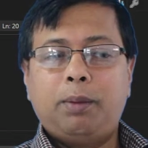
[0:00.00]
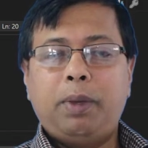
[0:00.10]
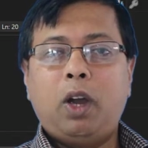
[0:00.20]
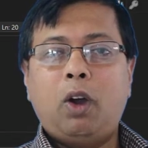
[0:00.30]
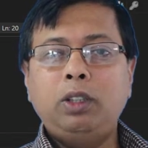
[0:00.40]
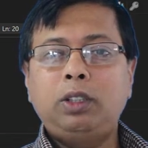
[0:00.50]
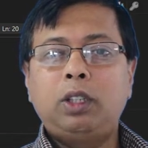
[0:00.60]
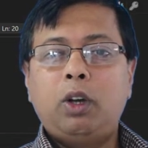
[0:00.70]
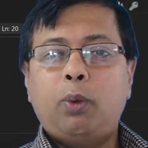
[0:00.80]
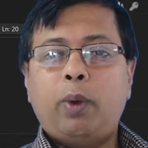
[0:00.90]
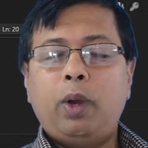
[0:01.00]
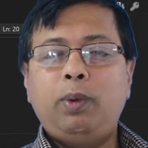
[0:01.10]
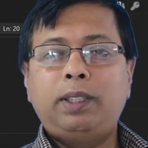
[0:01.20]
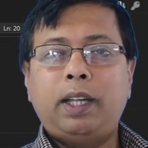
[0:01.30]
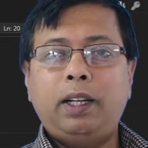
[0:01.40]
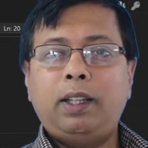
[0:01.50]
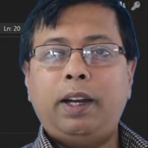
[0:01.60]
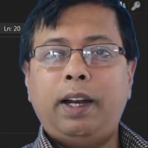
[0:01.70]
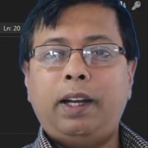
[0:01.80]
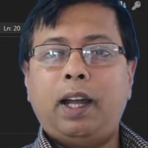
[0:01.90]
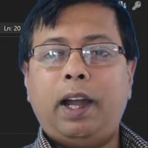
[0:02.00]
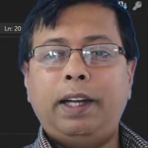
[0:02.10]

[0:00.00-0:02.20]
because when we send the data,